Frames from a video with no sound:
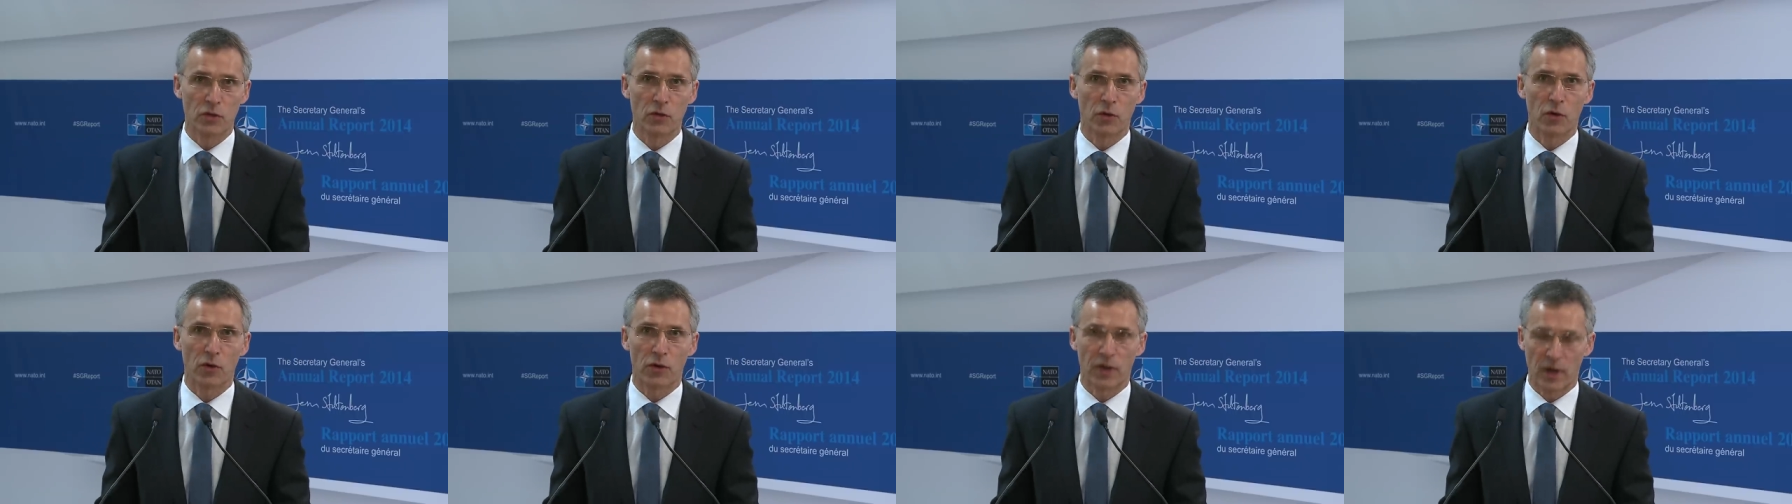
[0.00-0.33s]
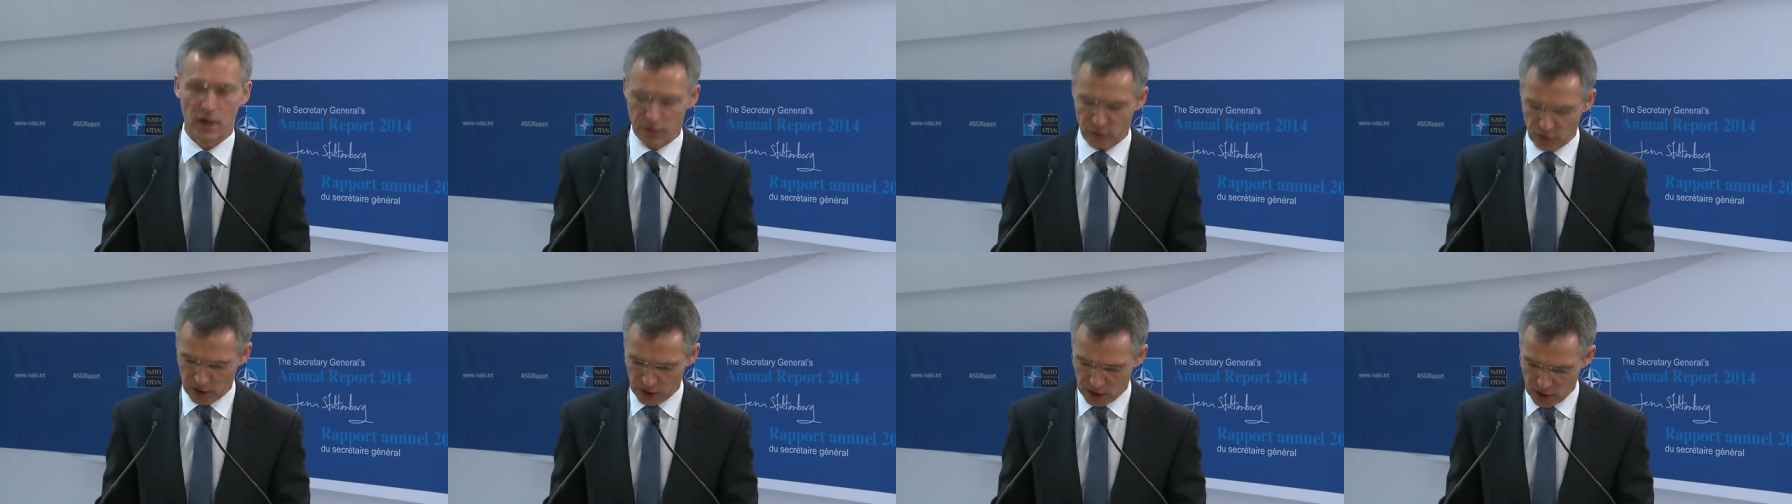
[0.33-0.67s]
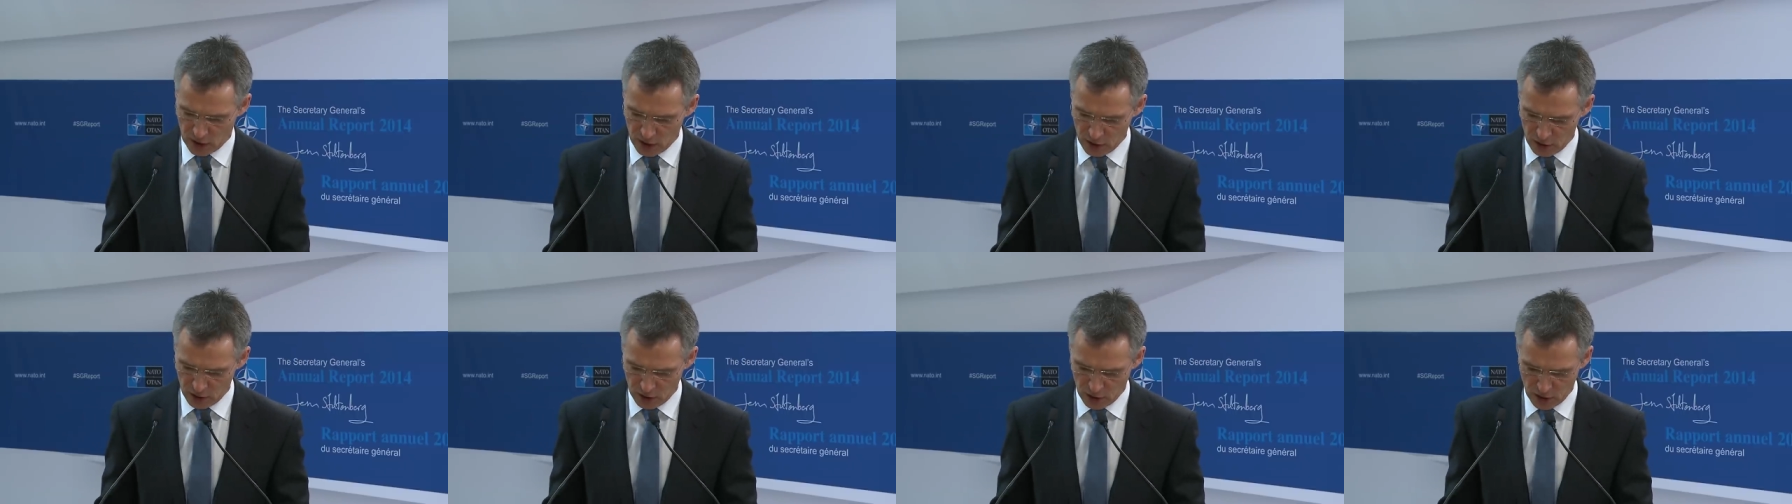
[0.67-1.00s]
North
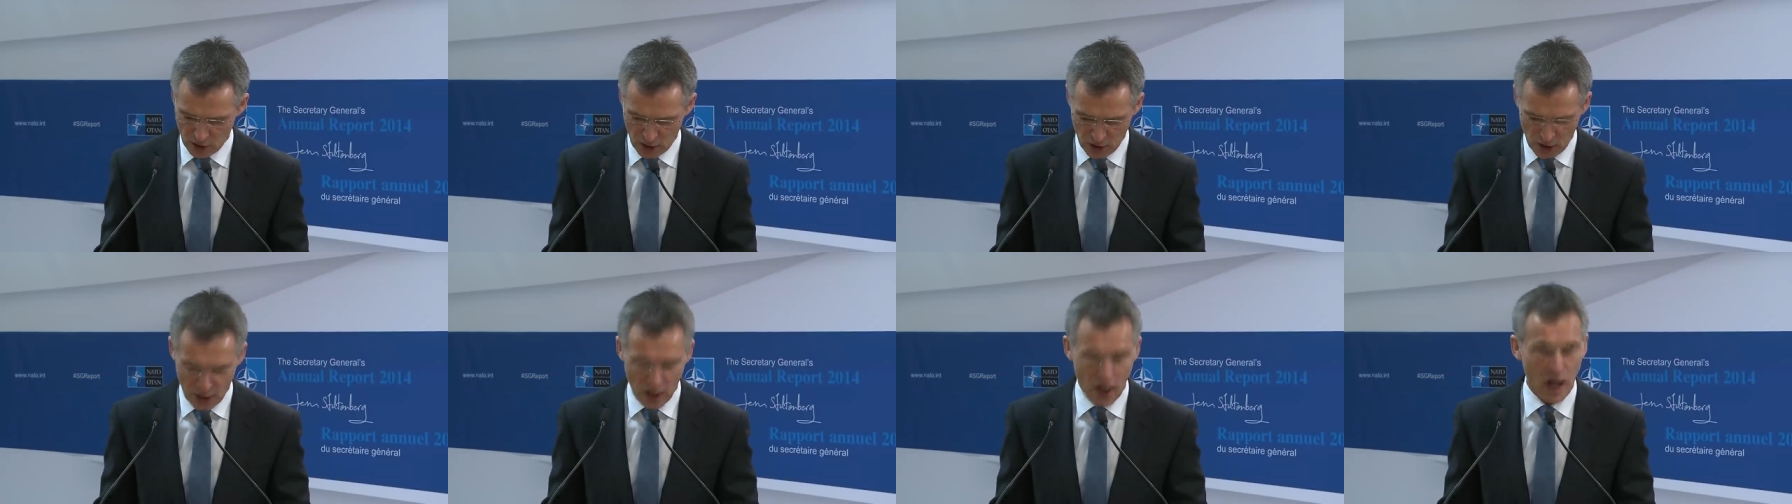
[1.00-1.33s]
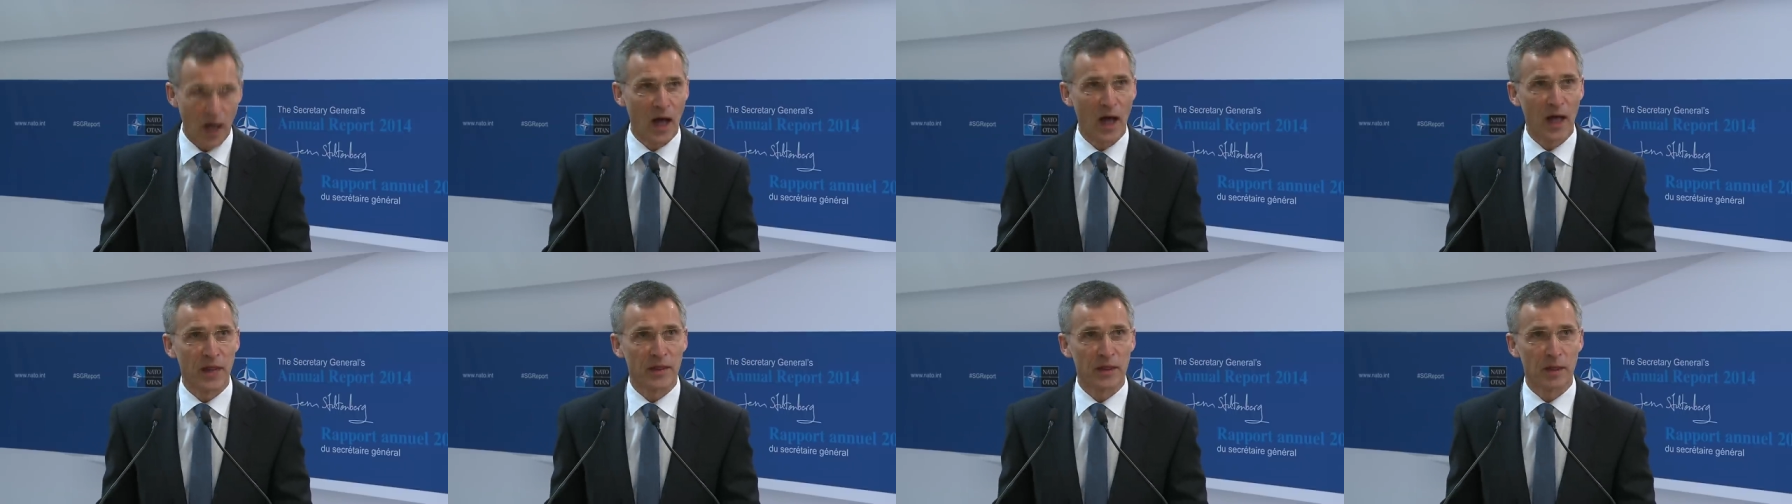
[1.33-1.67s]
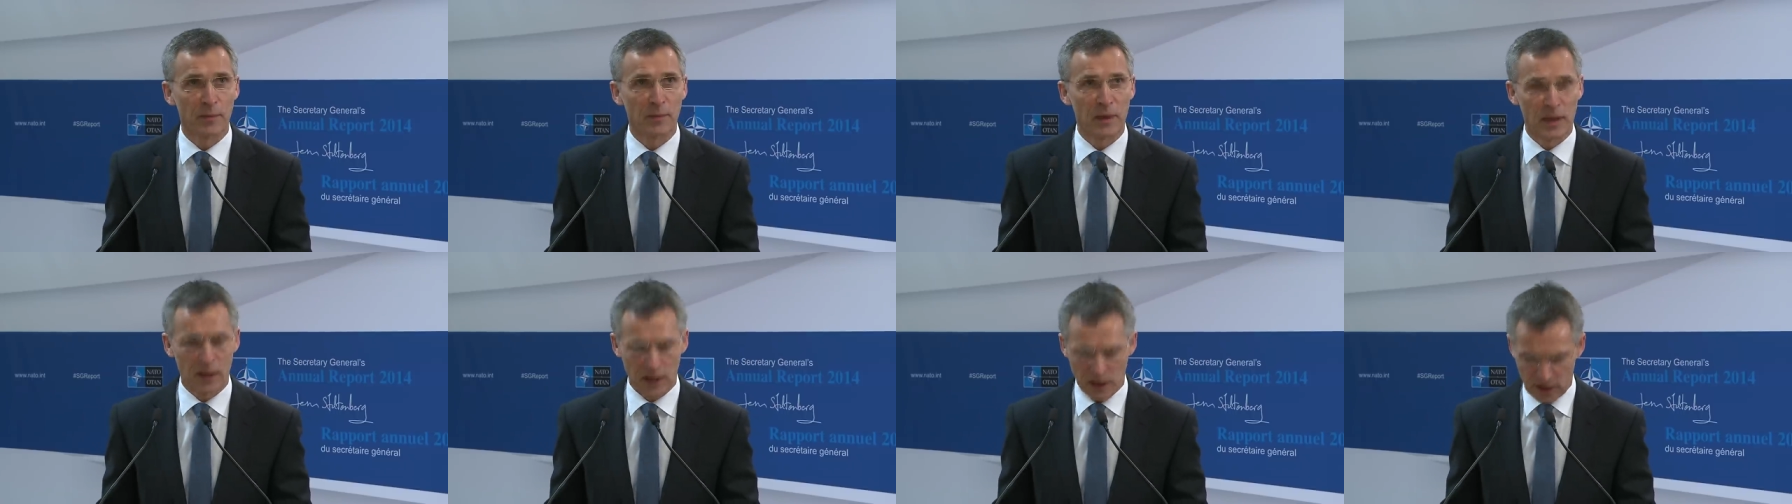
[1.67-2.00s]
Africa and the
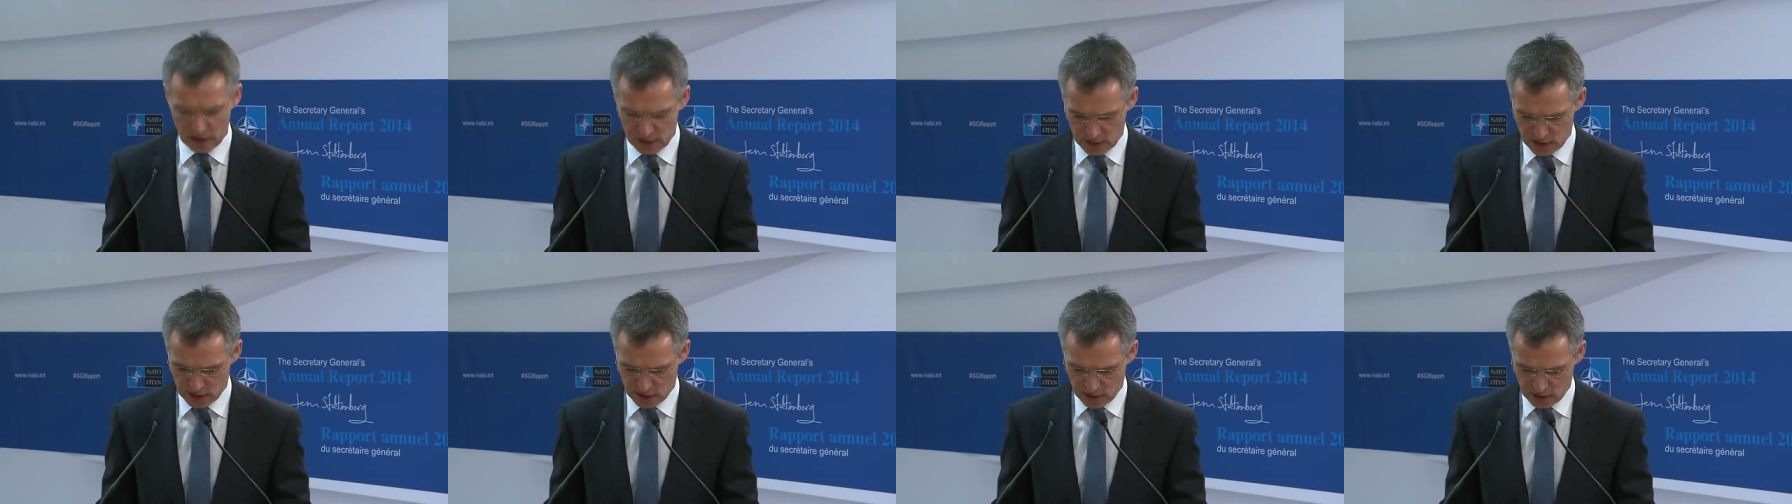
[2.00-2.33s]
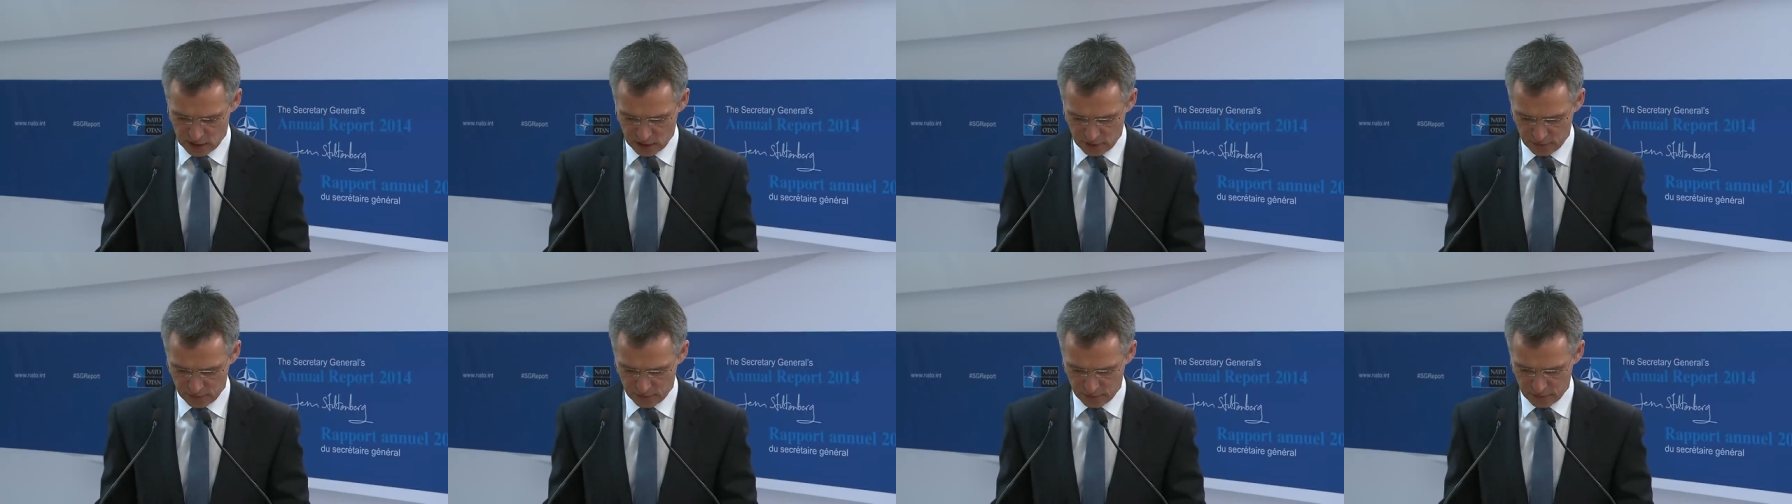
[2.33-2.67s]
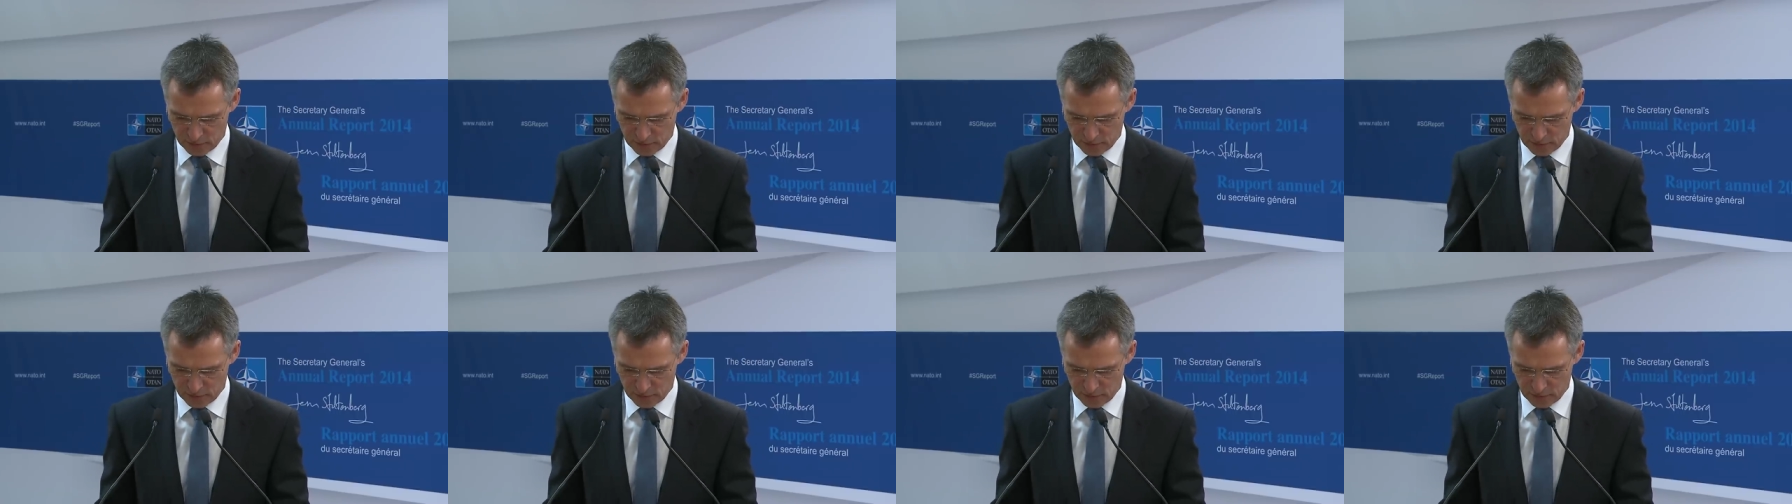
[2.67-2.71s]
Middle East,